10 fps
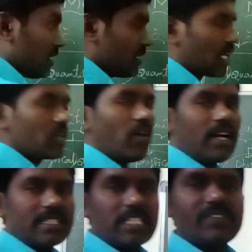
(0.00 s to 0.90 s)
the
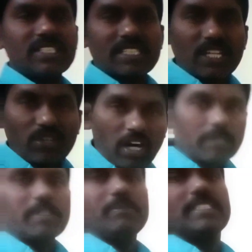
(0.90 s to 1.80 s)
quantity which
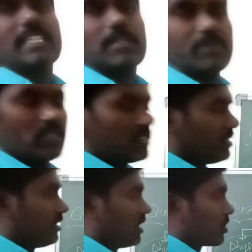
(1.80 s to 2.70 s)
cannot be measurable.
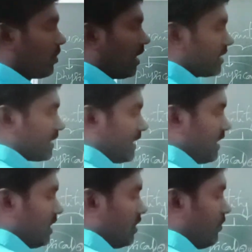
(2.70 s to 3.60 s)
The
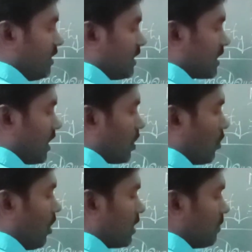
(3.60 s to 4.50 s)
quantity which
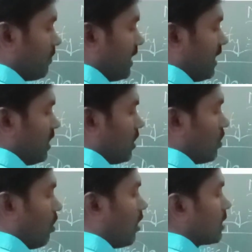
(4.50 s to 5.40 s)
cannot be
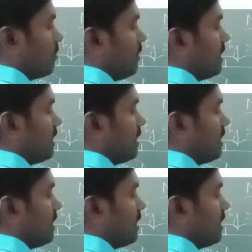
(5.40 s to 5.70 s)
not